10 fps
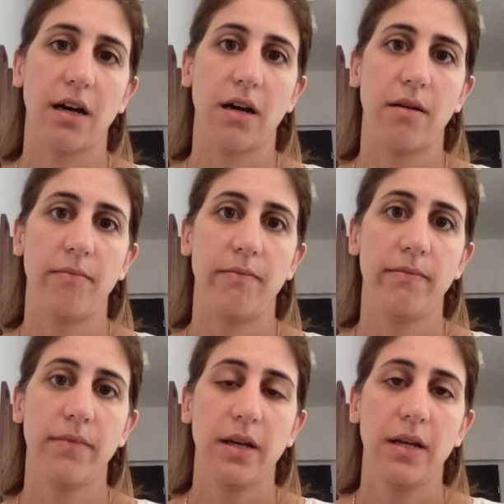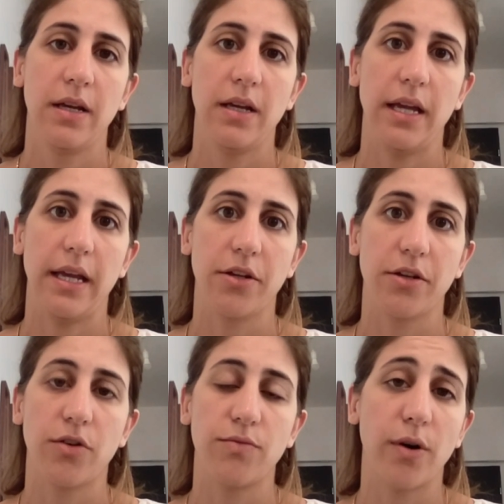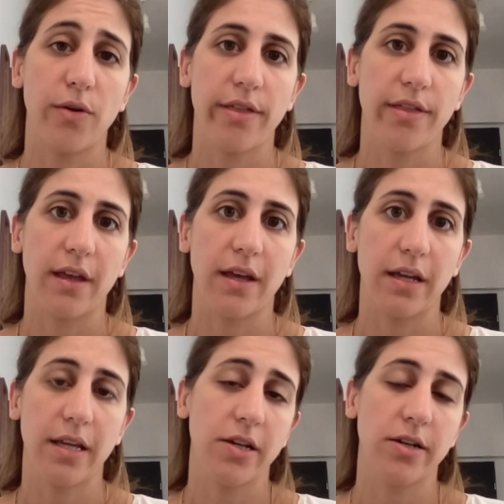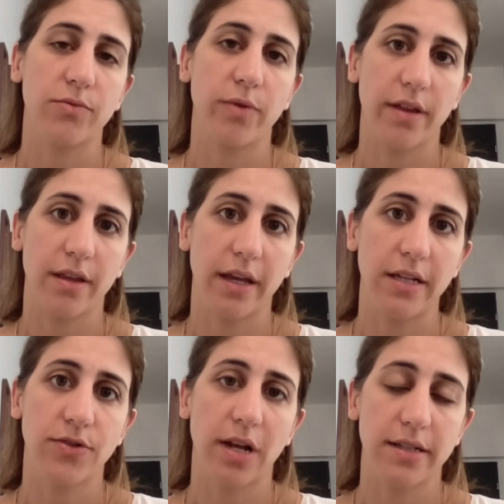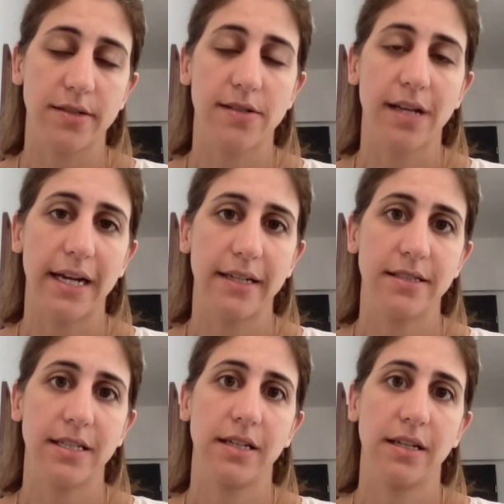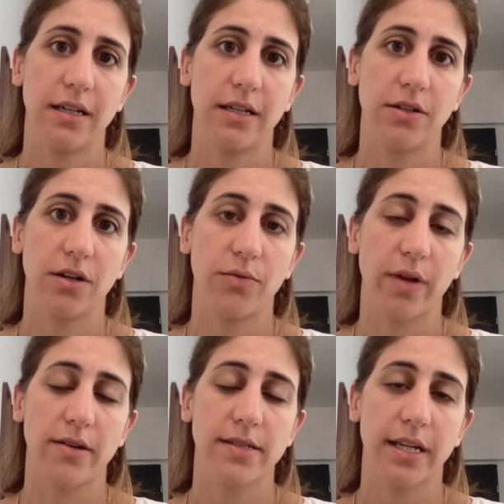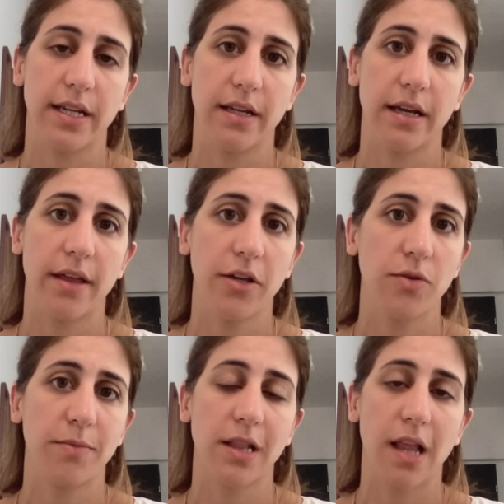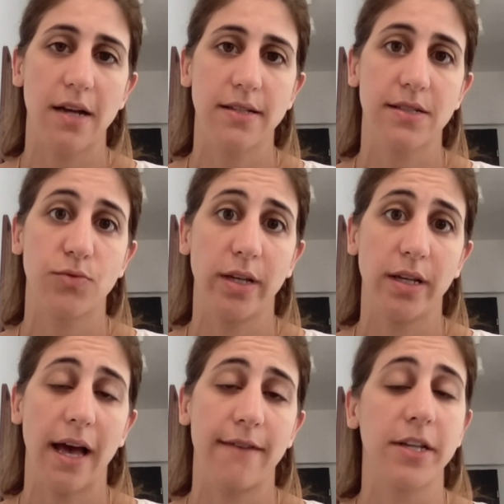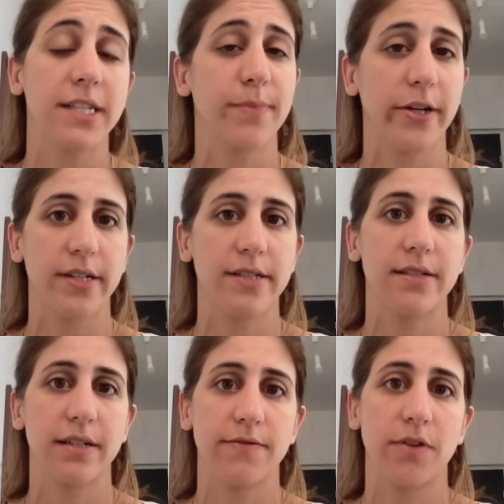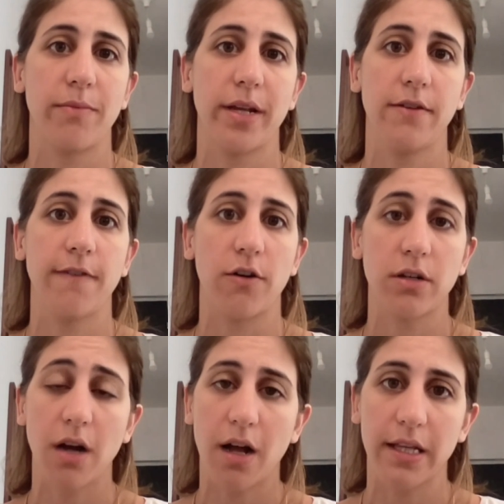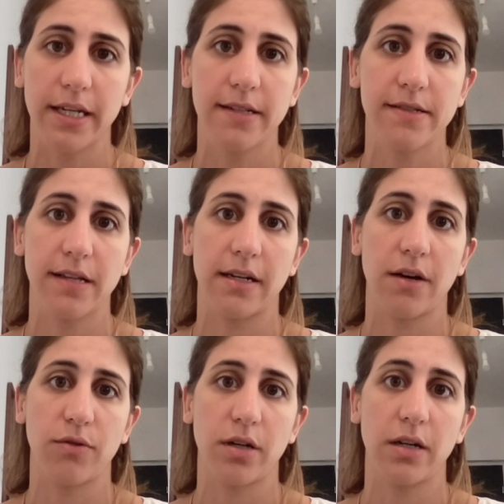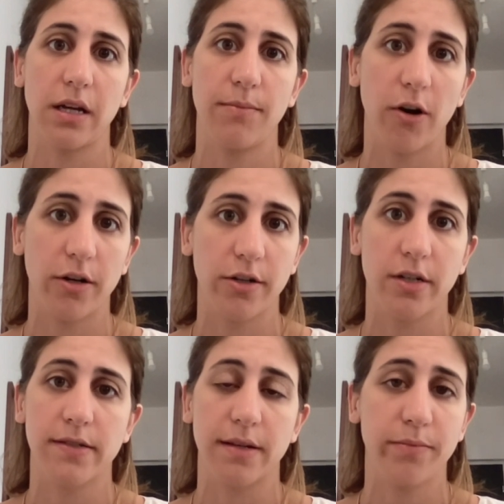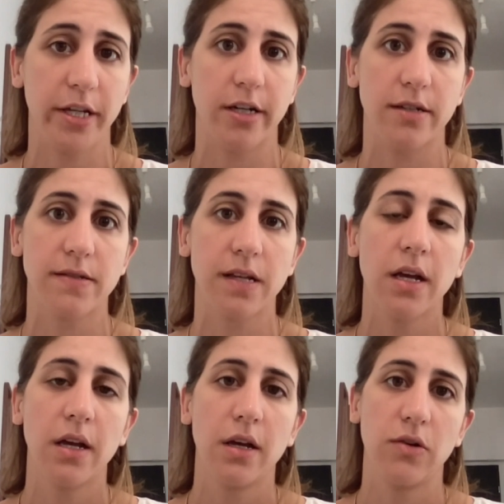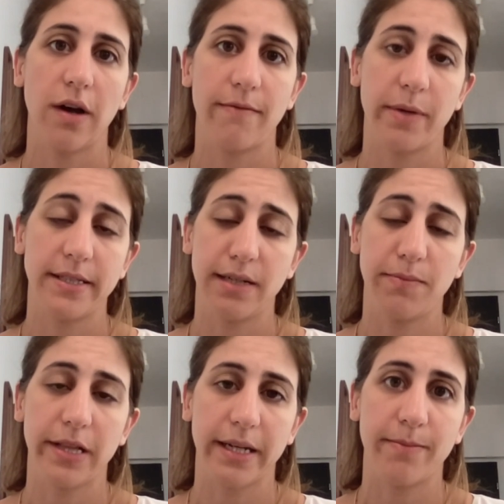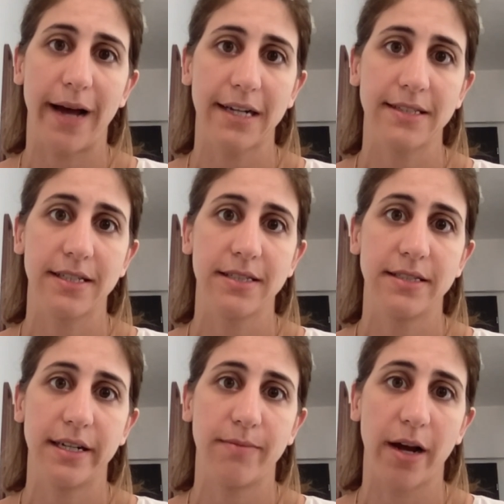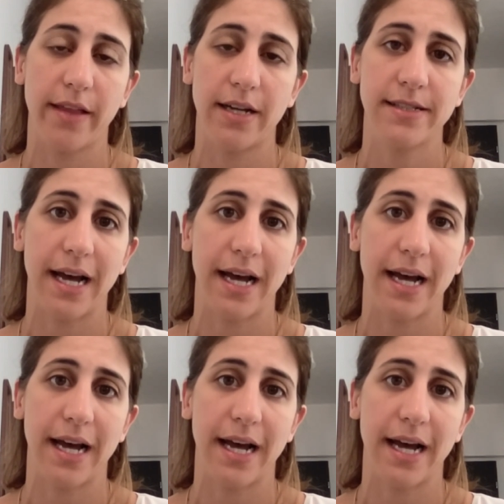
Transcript: Um, uh, you know, both uh, here within the Israeli society, uh, you know, we are seeing uh, the human loss. We have experienced it from many of our colleagues and our uh, partners and peers who have been deeply impacted by the